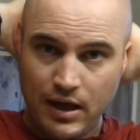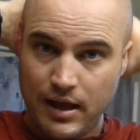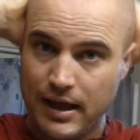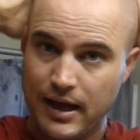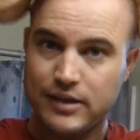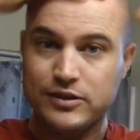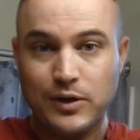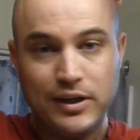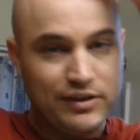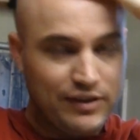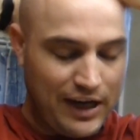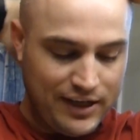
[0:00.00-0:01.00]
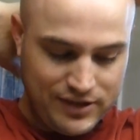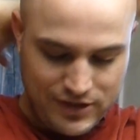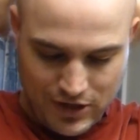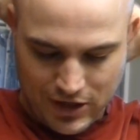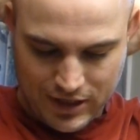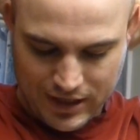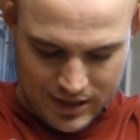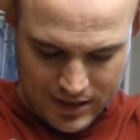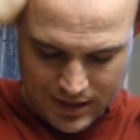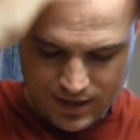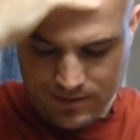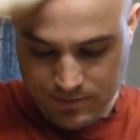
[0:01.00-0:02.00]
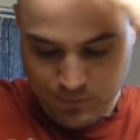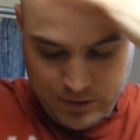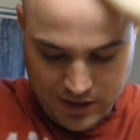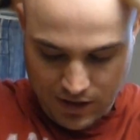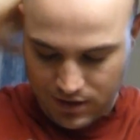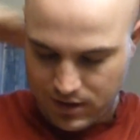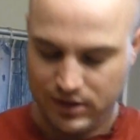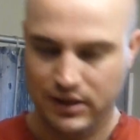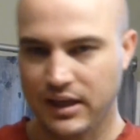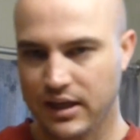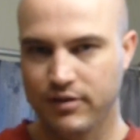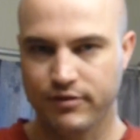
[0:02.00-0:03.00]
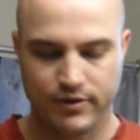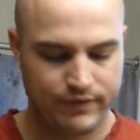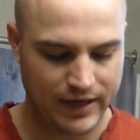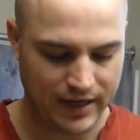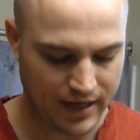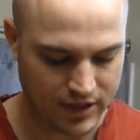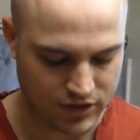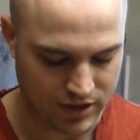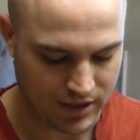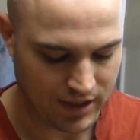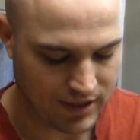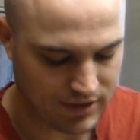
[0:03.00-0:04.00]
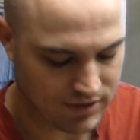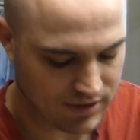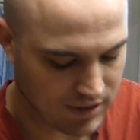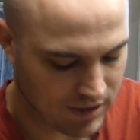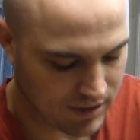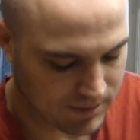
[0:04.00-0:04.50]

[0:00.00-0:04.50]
Yeah, so I started, we call it leave or vacation days.